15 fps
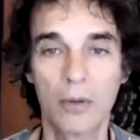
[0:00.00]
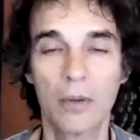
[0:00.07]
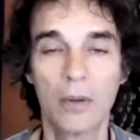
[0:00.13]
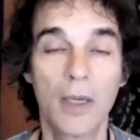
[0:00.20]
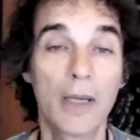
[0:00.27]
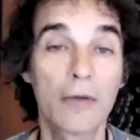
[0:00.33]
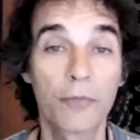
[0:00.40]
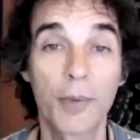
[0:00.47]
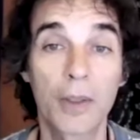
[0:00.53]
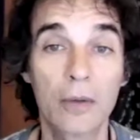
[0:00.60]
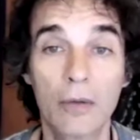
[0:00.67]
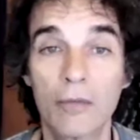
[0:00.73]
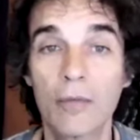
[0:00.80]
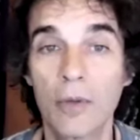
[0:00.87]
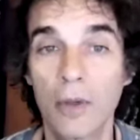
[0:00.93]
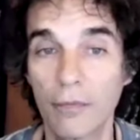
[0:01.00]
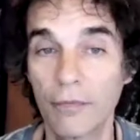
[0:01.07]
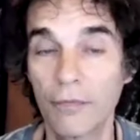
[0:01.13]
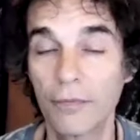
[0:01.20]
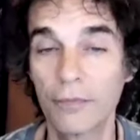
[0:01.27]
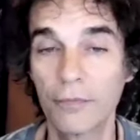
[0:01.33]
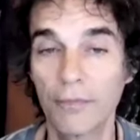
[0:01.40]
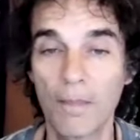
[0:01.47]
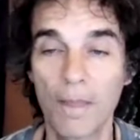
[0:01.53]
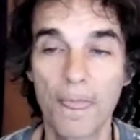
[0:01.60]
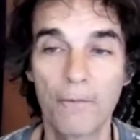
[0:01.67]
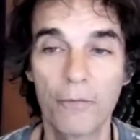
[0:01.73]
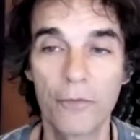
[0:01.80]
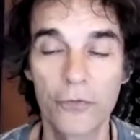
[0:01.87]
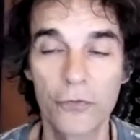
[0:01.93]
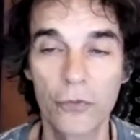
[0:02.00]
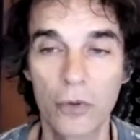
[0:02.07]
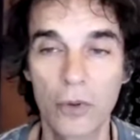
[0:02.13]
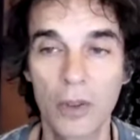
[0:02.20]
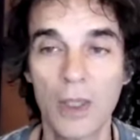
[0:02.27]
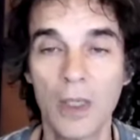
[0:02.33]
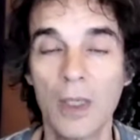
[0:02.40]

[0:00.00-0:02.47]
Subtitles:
aspect of love, for sure.